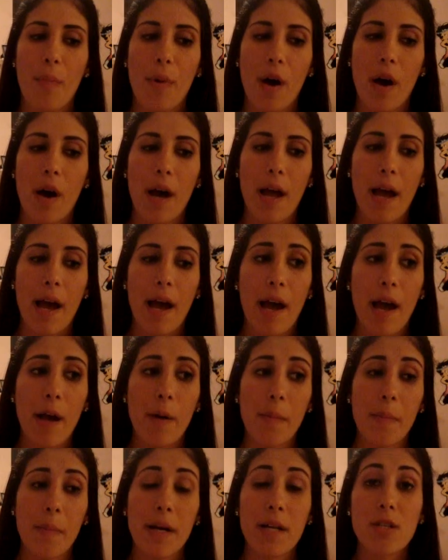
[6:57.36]
But I
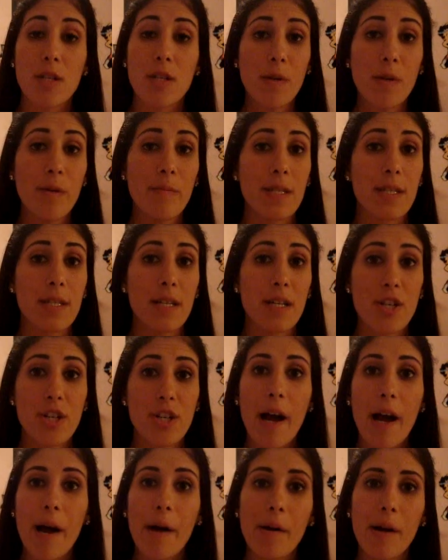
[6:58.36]
went back to the room to take a
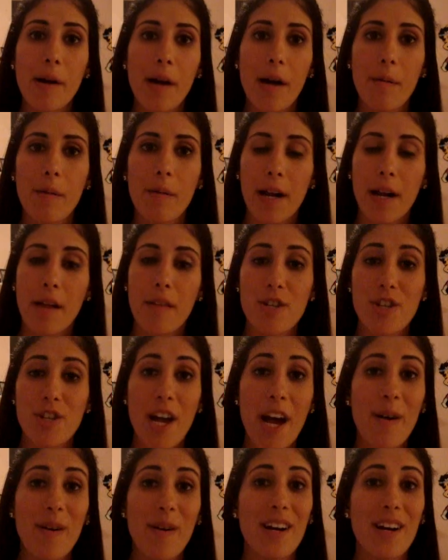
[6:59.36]
shower, and when I got out of the
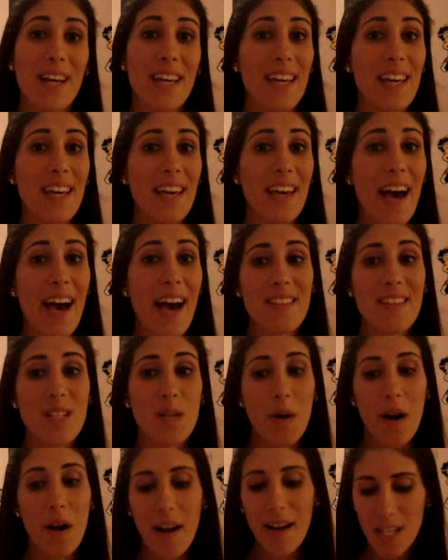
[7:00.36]
shower, he had
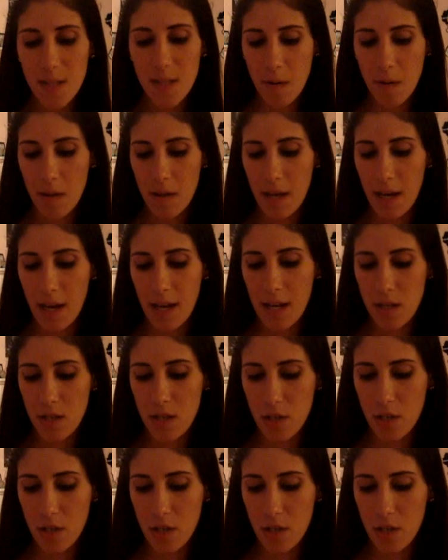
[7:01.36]
surprised me with it.